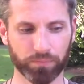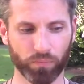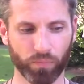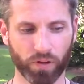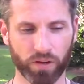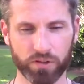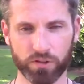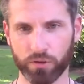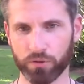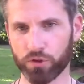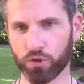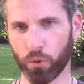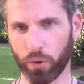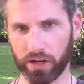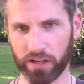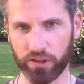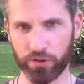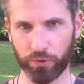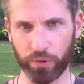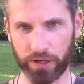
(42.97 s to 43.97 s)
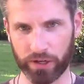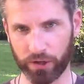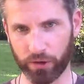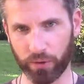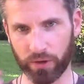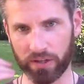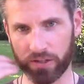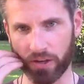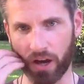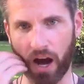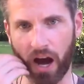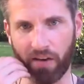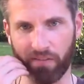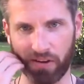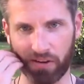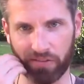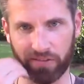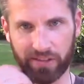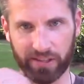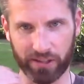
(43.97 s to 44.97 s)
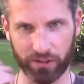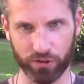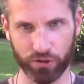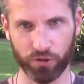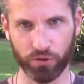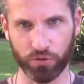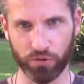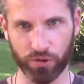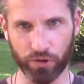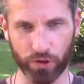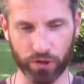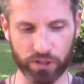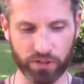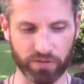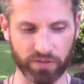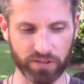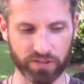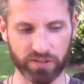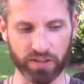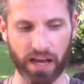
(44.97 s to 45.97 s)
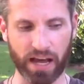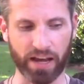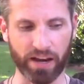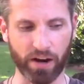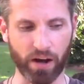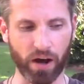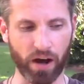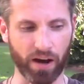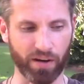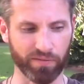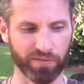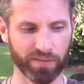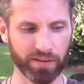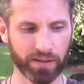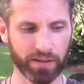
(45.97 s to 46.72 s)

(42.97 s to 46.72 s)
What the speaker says: So it's 23 degrees off. Everything is 2/3 of a sign off.